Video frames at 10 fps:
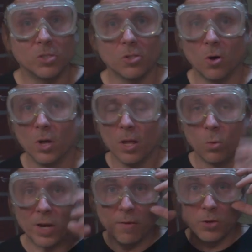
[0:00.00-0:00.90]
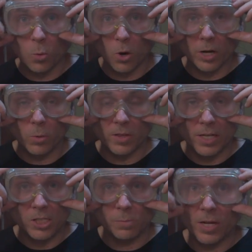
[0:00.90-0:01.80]
So whenever you're working with
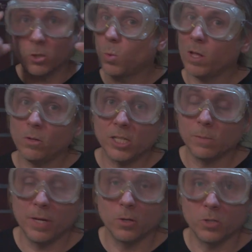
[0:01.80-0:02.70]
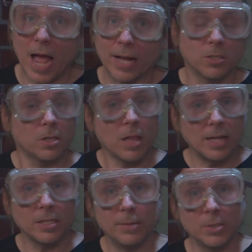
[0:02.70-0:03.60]
any spitters, whether they spit or not, because a
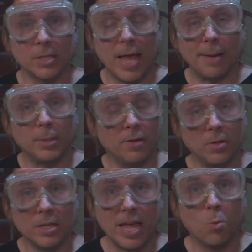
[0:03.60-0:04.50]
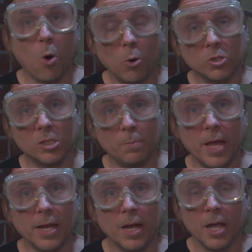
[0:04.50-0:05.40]
lot of times in captivity they won't
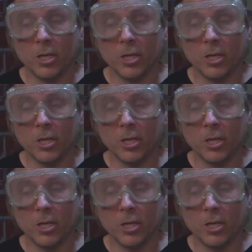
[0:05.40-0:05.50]
spit,